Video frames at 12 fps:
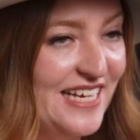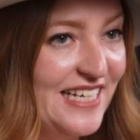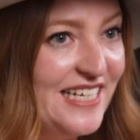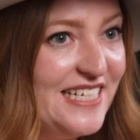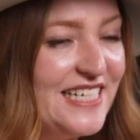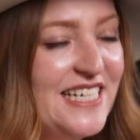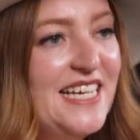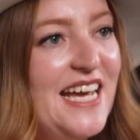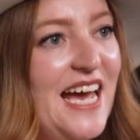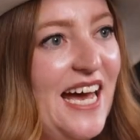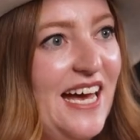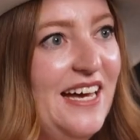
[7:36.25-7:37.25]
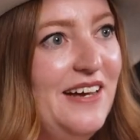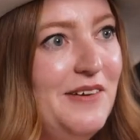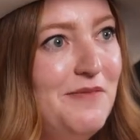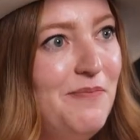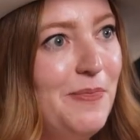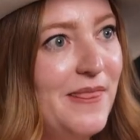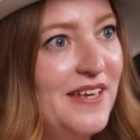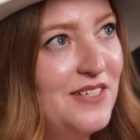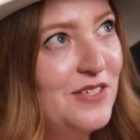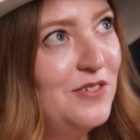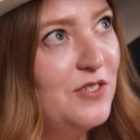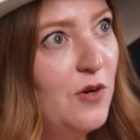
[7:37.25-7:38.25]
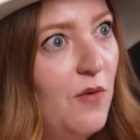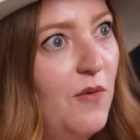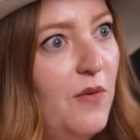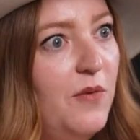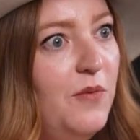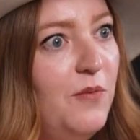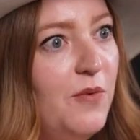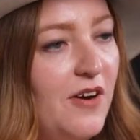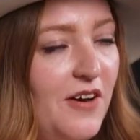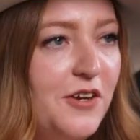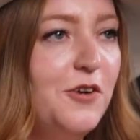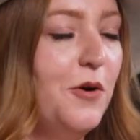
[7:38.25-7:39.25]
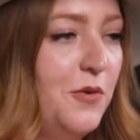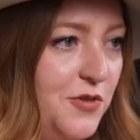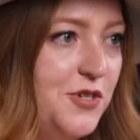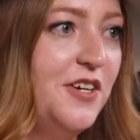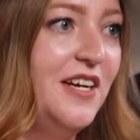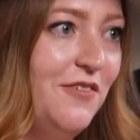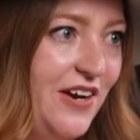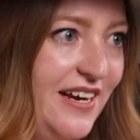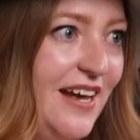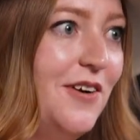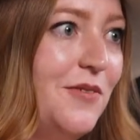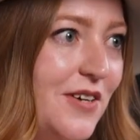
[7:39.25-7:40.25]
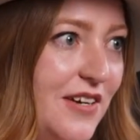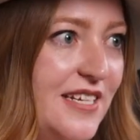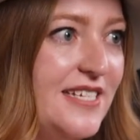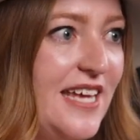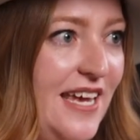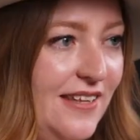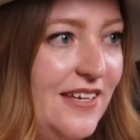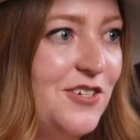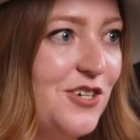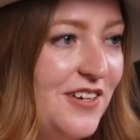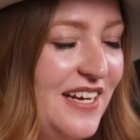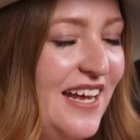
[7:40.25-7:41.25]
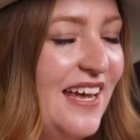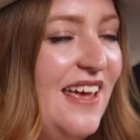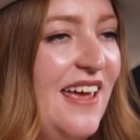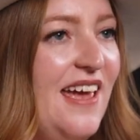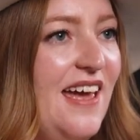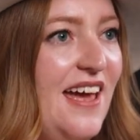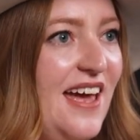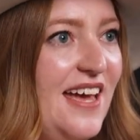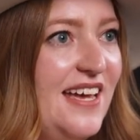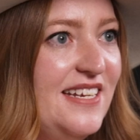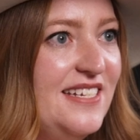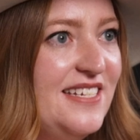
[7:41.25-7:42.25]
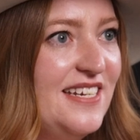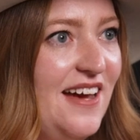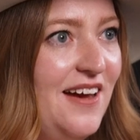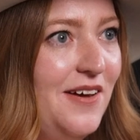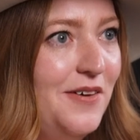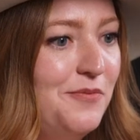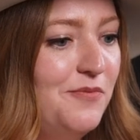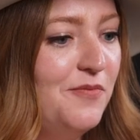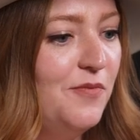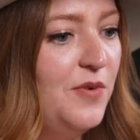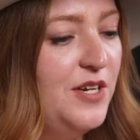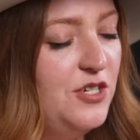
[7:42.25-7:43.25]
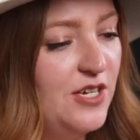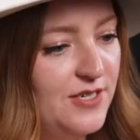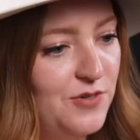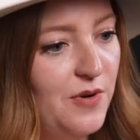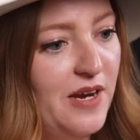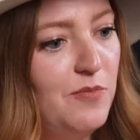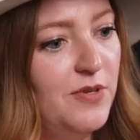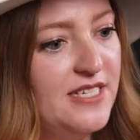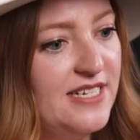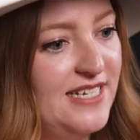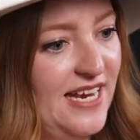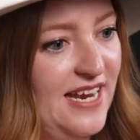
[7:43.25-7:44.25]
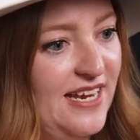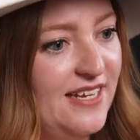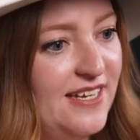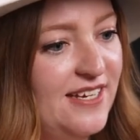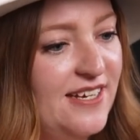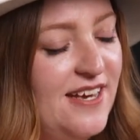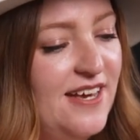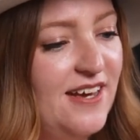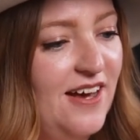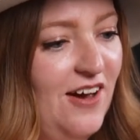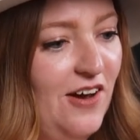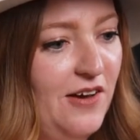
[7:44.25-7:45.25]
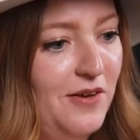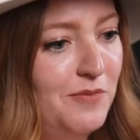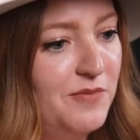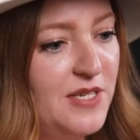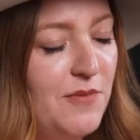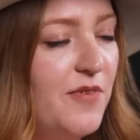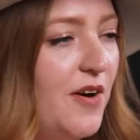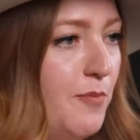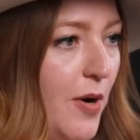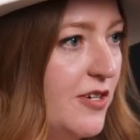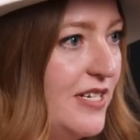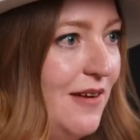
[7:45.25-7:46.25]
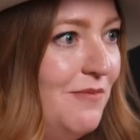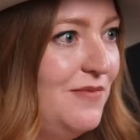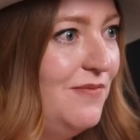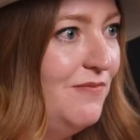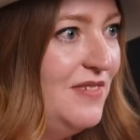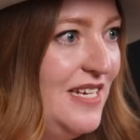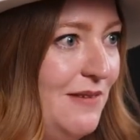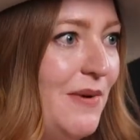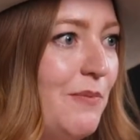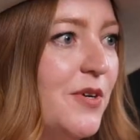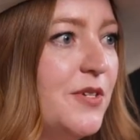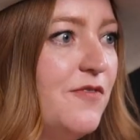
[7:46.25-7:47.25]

very excited. So we're on a growth journey right now. We're on a scaling journey, and we just were able to take some of our part-time team members